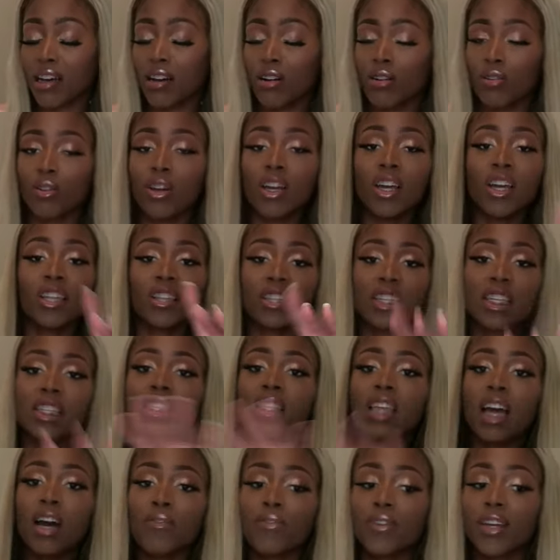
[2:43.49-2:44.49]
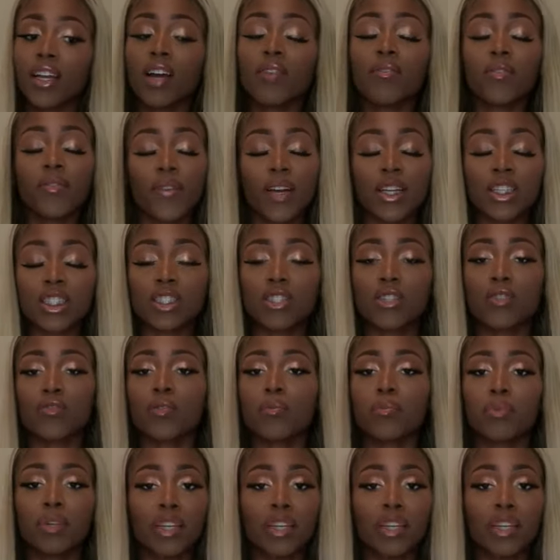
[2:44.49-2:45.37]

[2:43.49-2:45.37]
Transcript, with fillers: Oh, this outfit come from Fashion Nova,